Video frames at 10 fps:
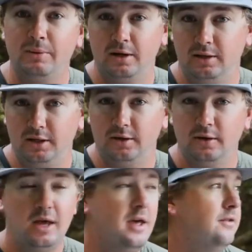bit of the year.
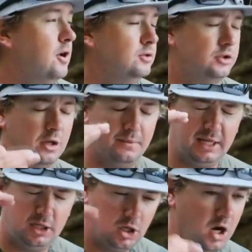Those are some of
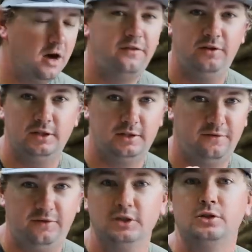the toughest
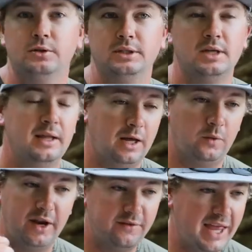fisheries. Like
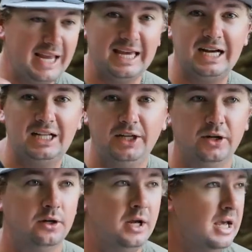whenever they get
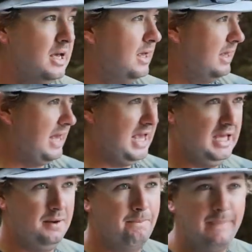clear
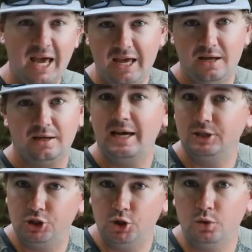in May
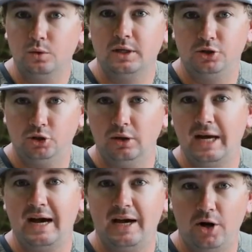and June and
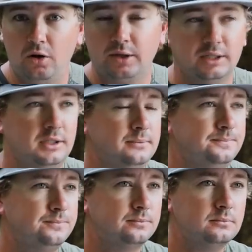July and August,
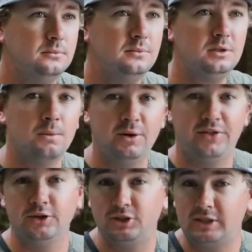but
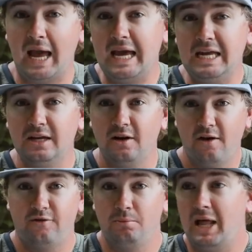they're stained
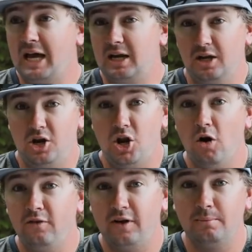from like
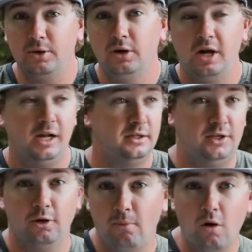November
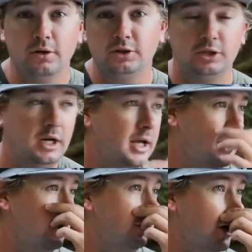till March,
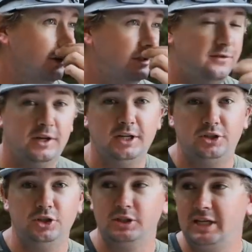those
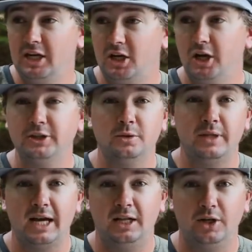fish just get accustomed
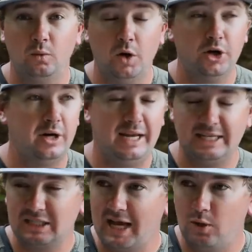to that clear water, and
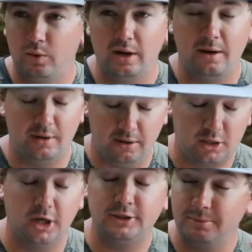it's like
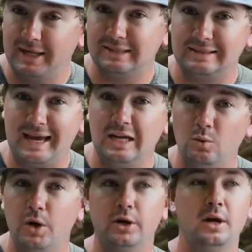accustomed to that stained
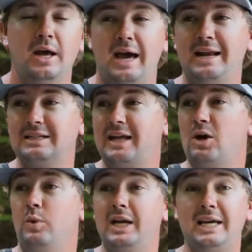water, and it's
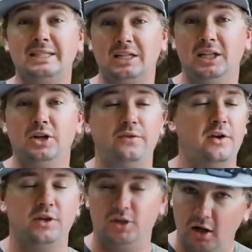like when it gets clear,
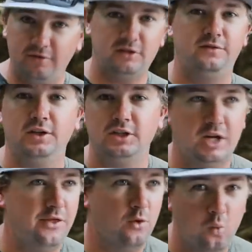they're the toughest fish
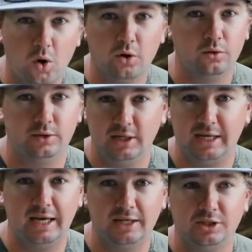in the world to
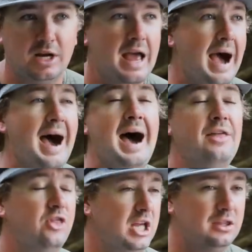catch.
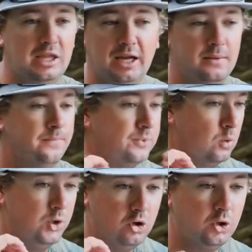I think that
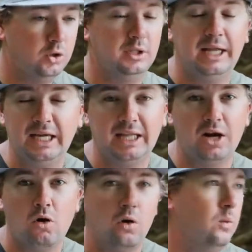when you go to a lake
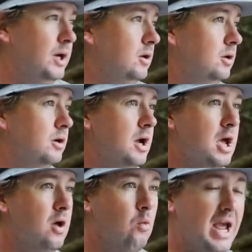like Hartwell or
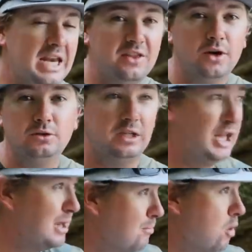any of those,
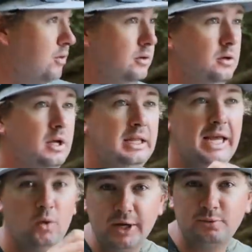Lake Martin,
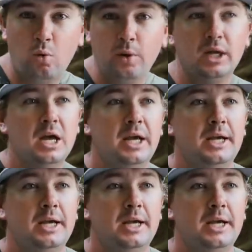Lake West Point,